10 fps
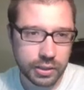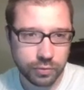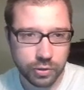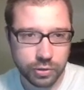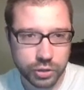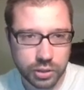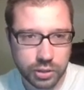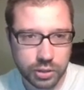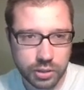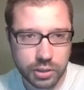Inversion
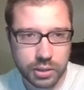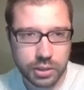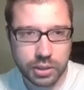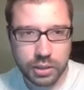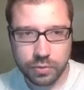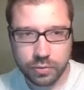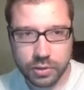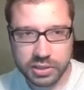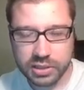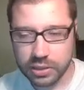for
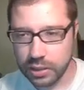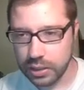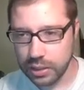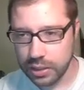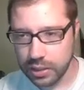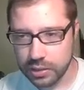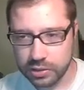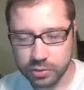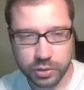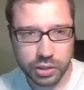the silly
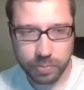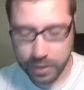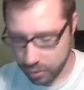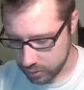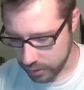switching power and